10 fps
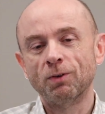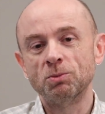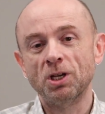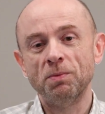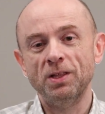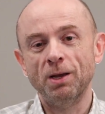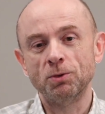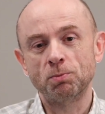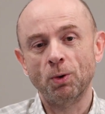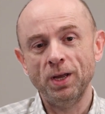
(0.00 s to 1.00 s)
something that
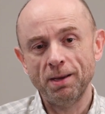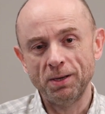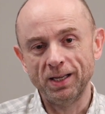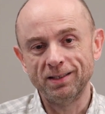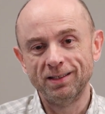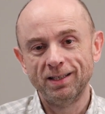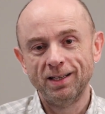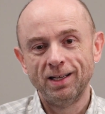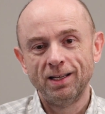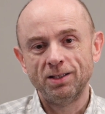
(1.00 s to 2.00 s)
was prohibited
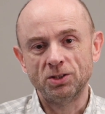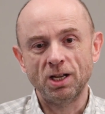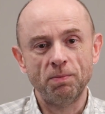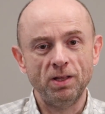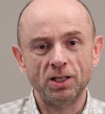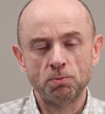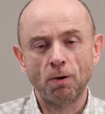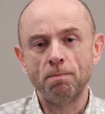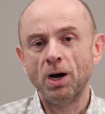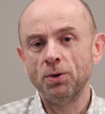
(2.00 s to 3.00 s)
to something that's
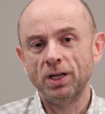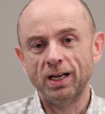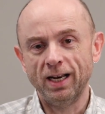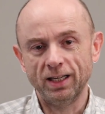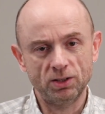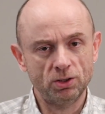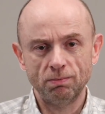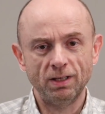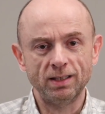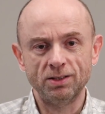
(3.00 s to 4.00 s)
promoted and
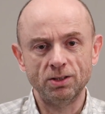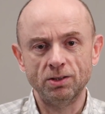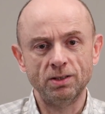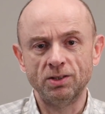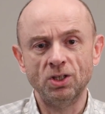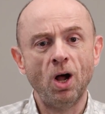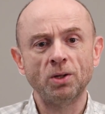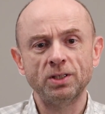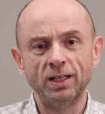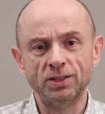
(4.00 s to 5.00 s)

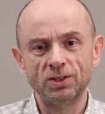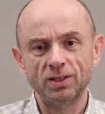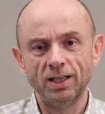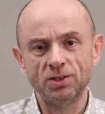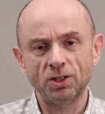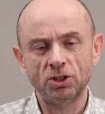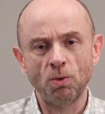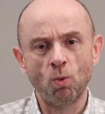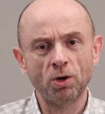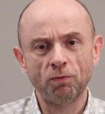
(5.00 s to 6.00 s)
exalted as such a
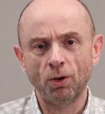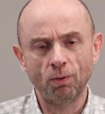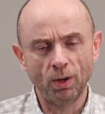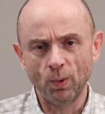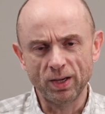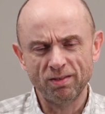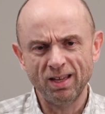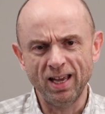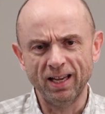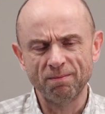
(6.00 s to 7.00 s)
wonderful, heroic
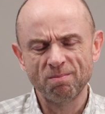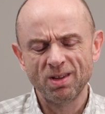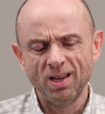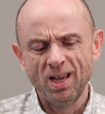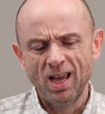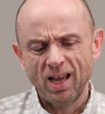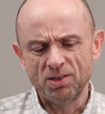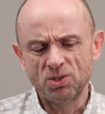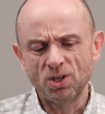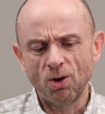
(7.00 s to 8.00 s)
thing.
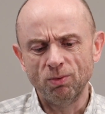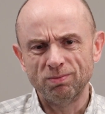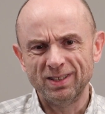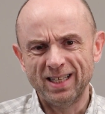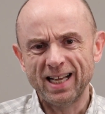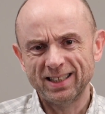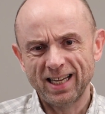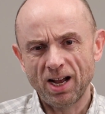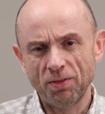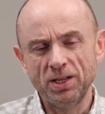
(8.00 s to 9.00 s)
And so that's
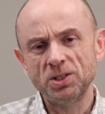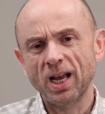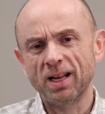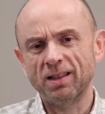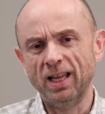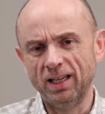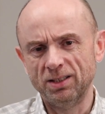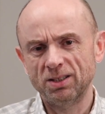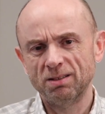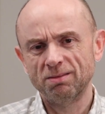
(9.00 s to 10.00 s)
how these kind of
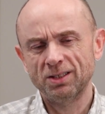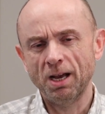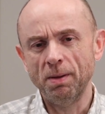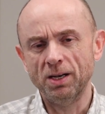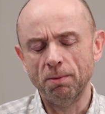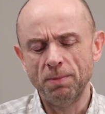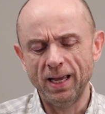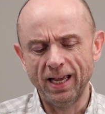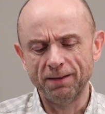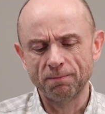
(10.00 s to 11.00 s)
things come into
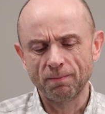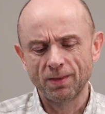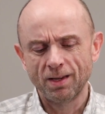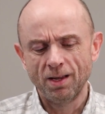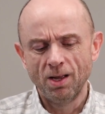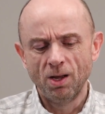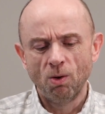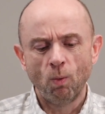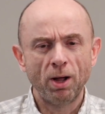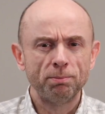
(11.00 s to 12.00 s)
being.
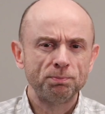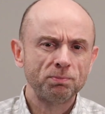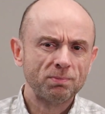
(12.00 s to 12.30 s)
Well,